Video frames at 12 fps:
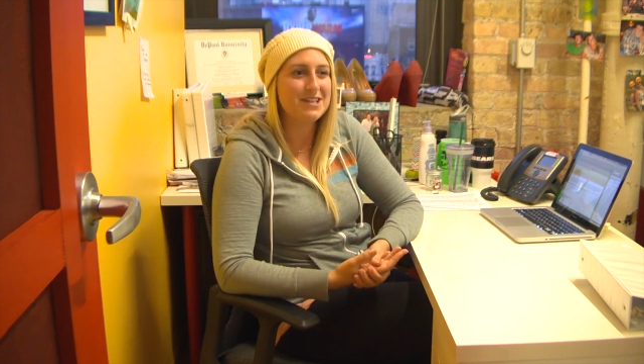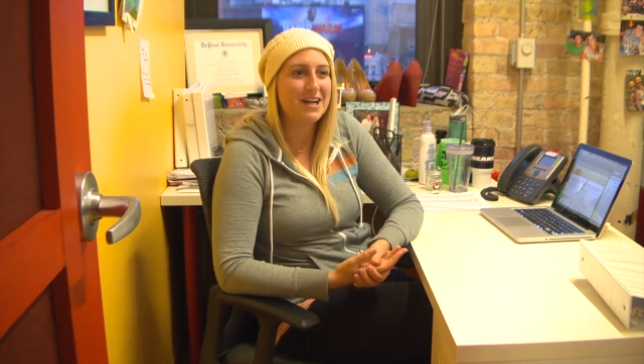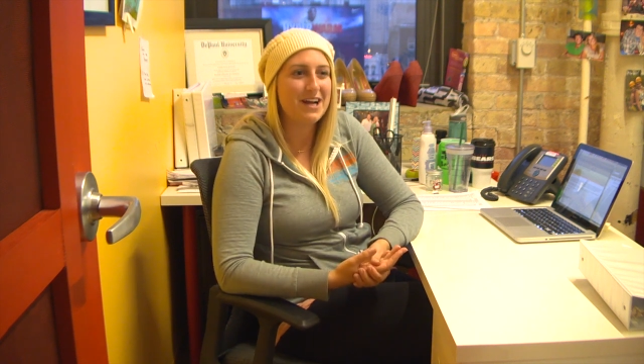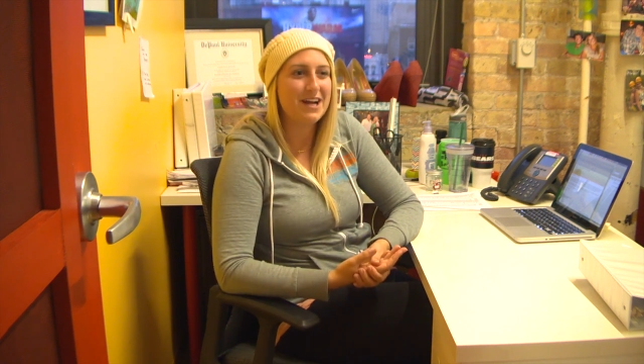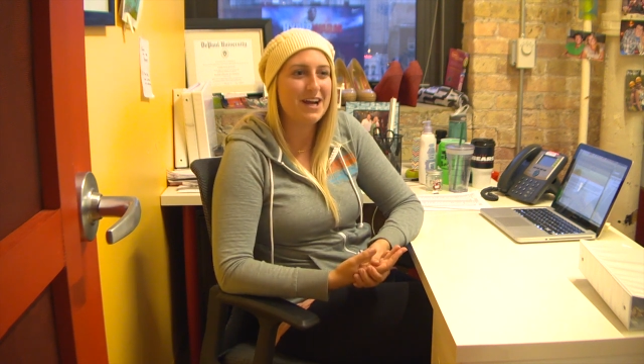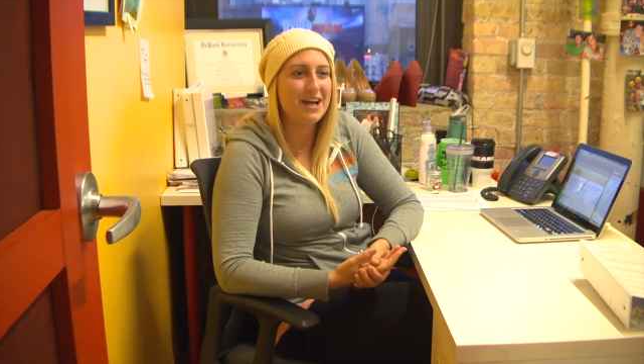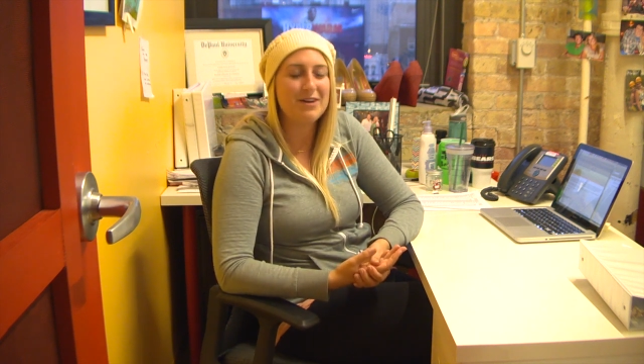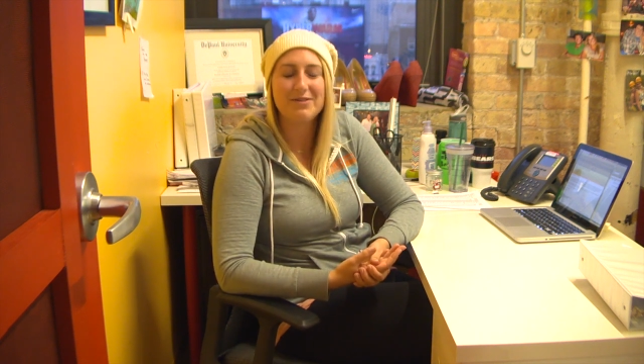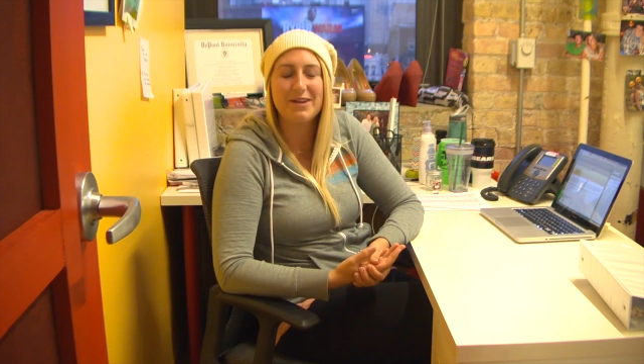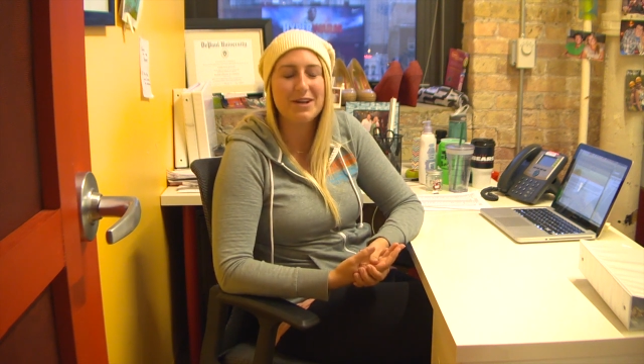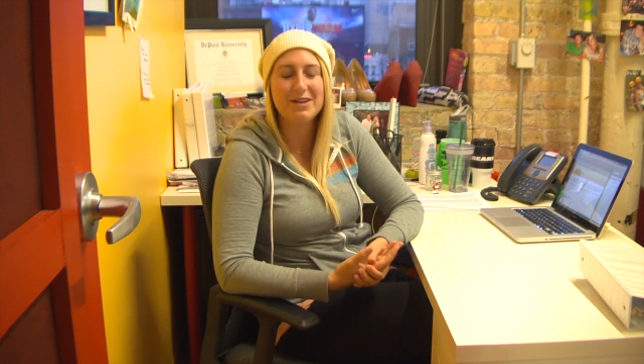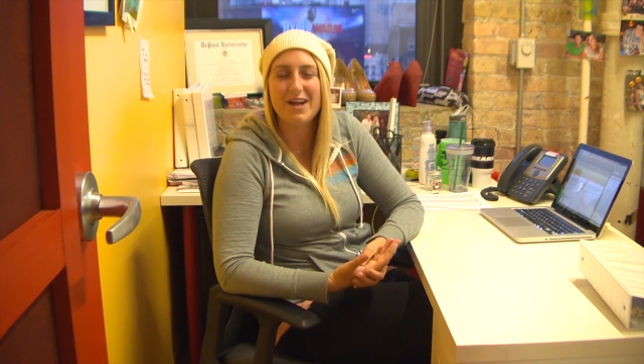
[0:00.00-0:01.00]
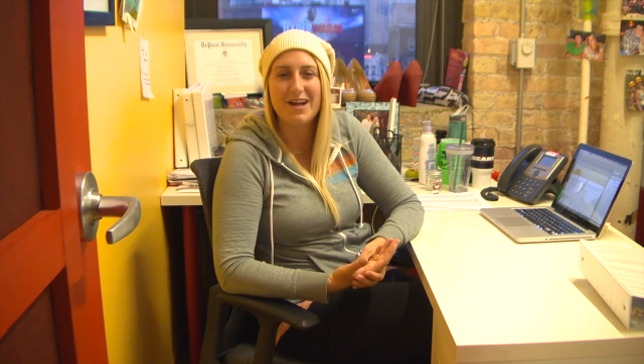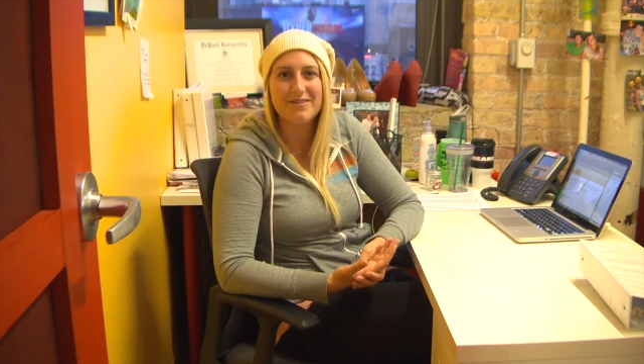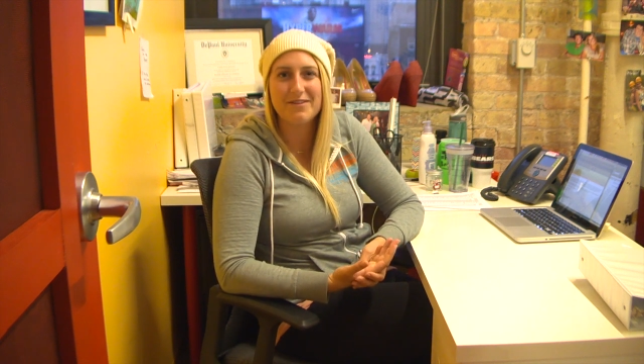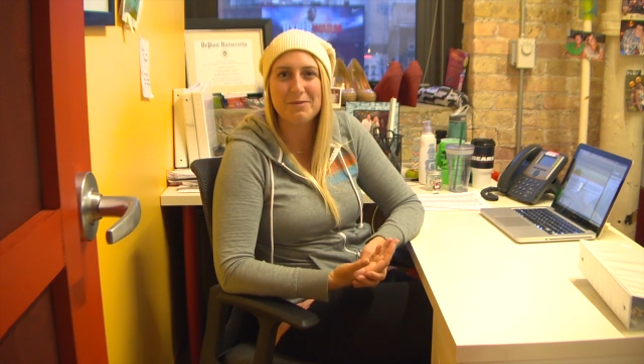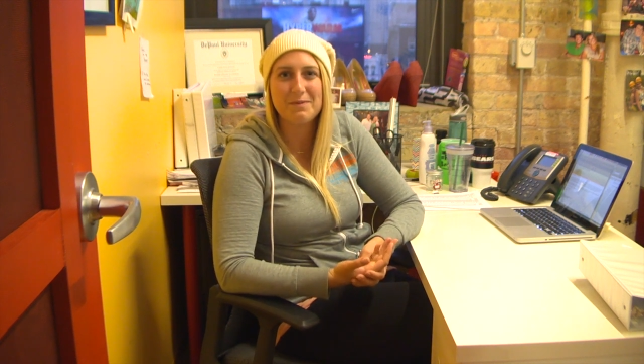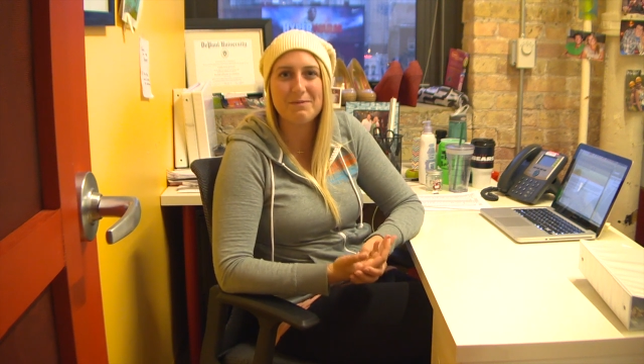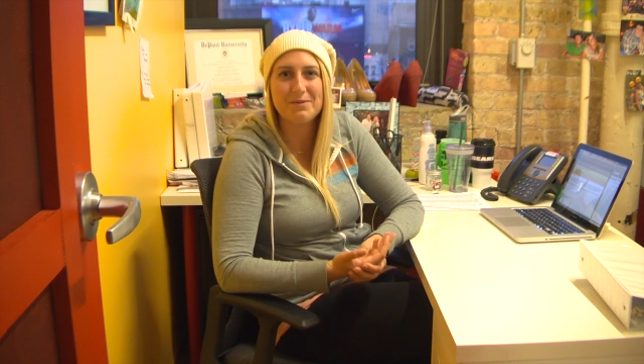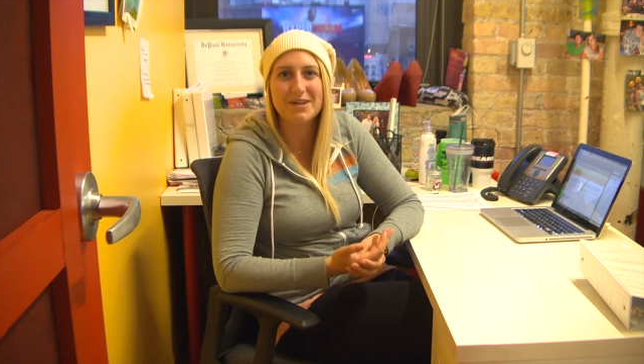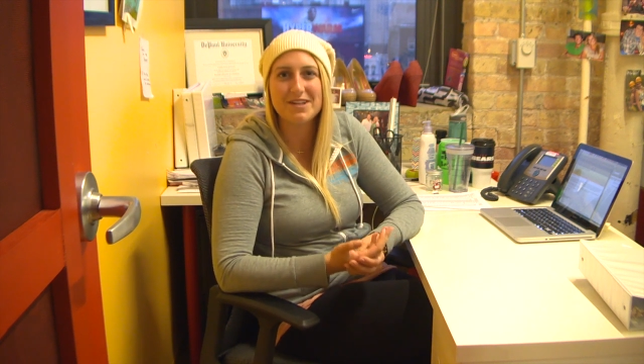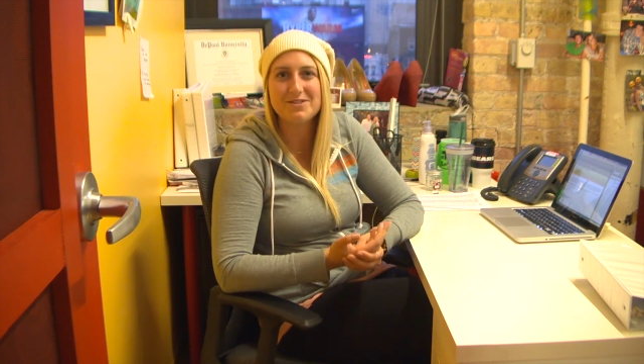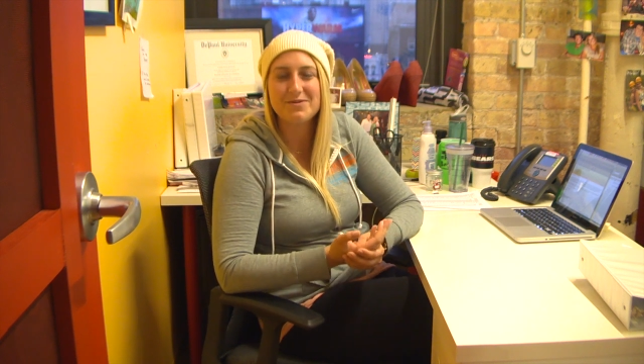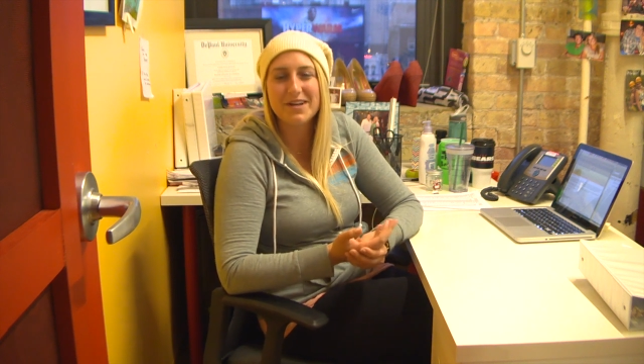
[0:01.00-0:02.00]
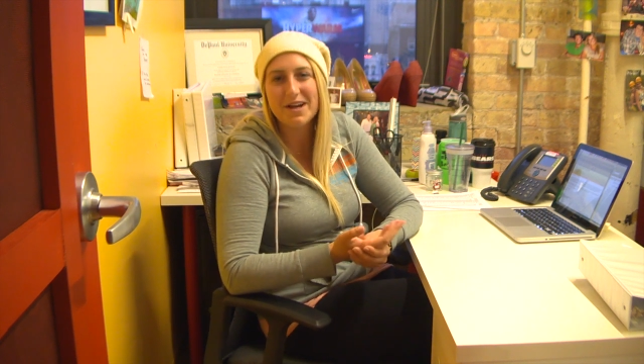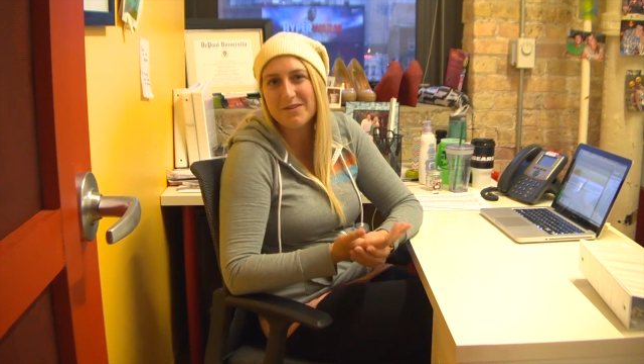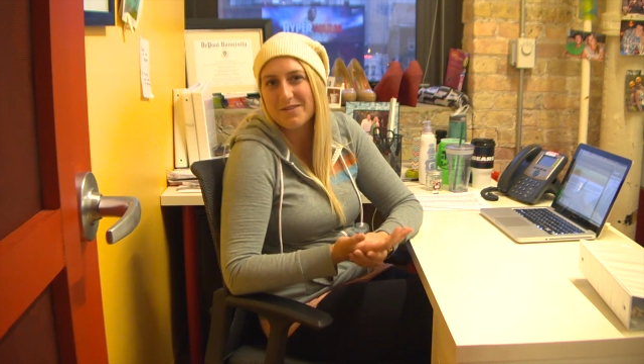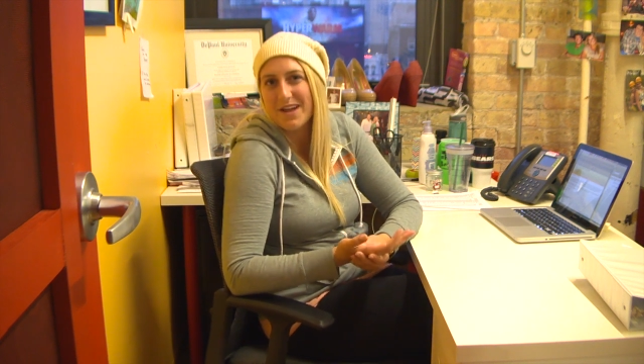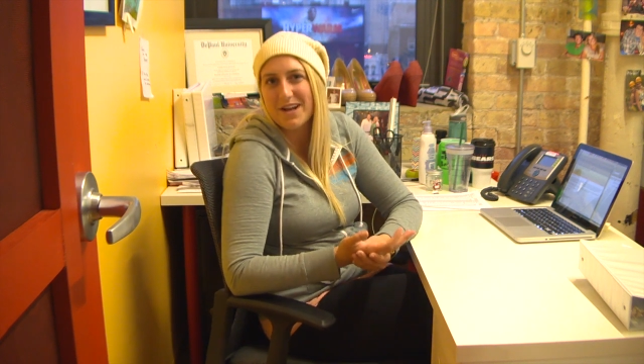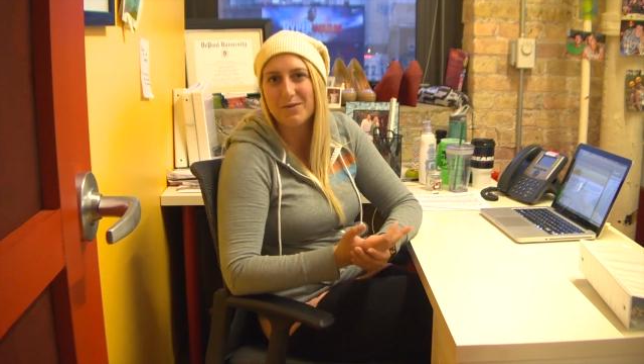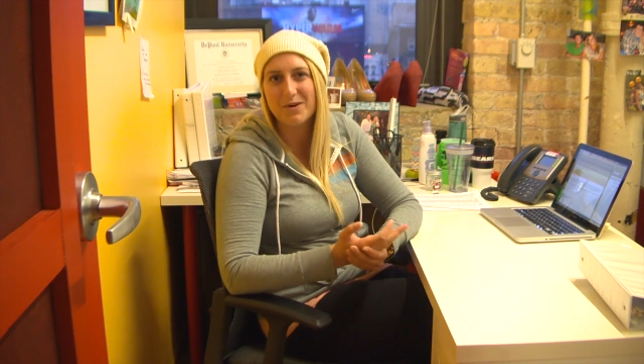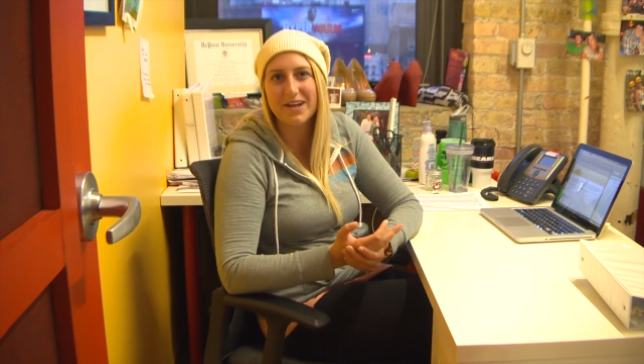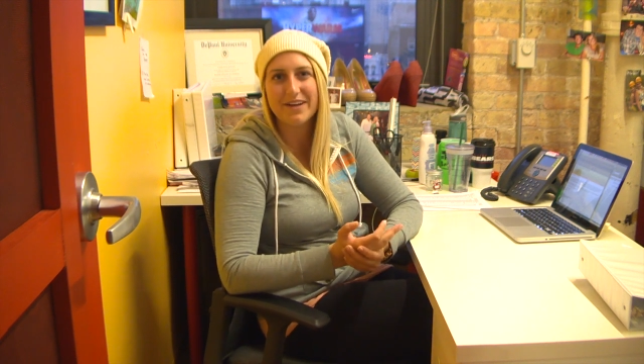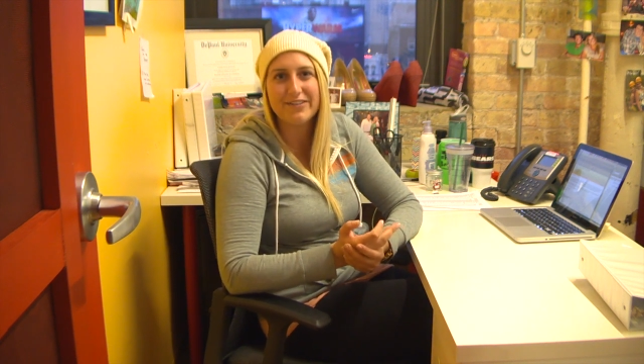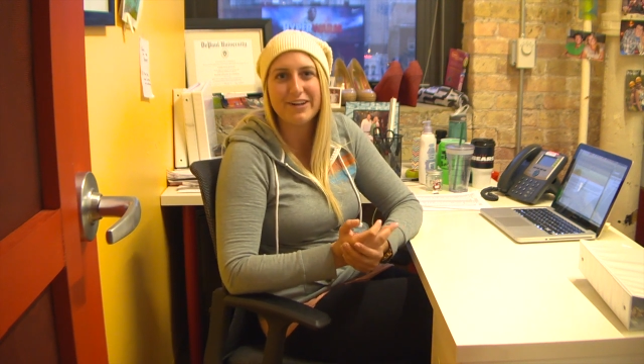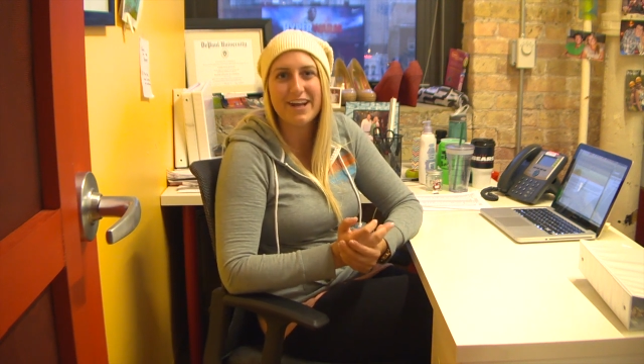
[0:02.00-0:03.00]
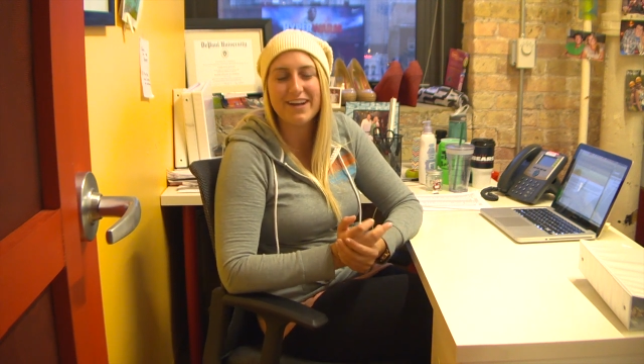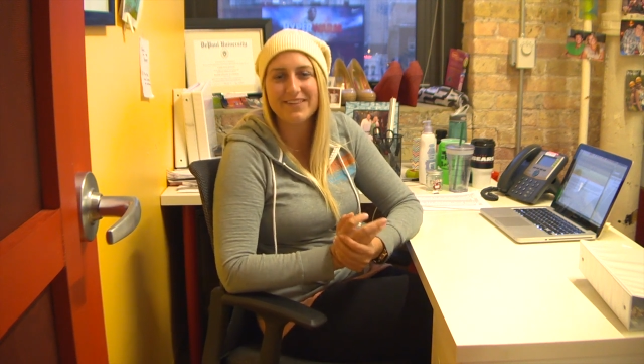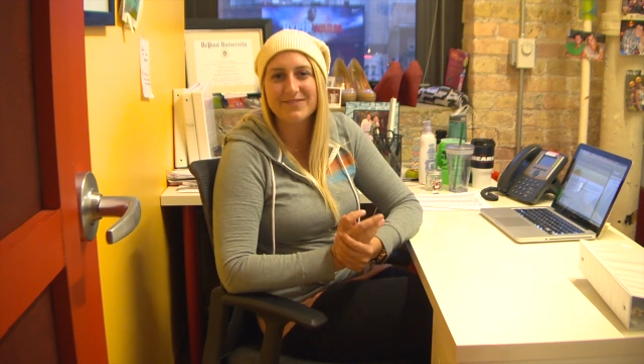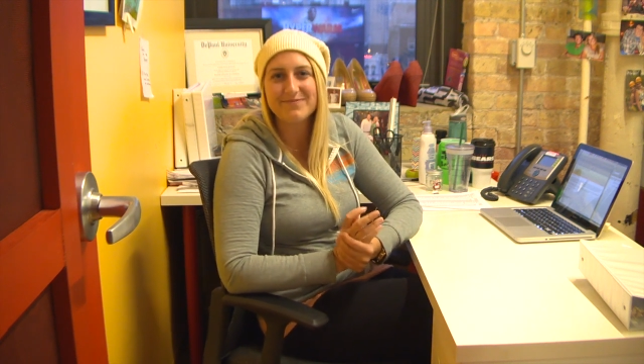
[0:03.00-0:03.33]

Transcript: and I don't think a lot of other people get to encounter that at work every day.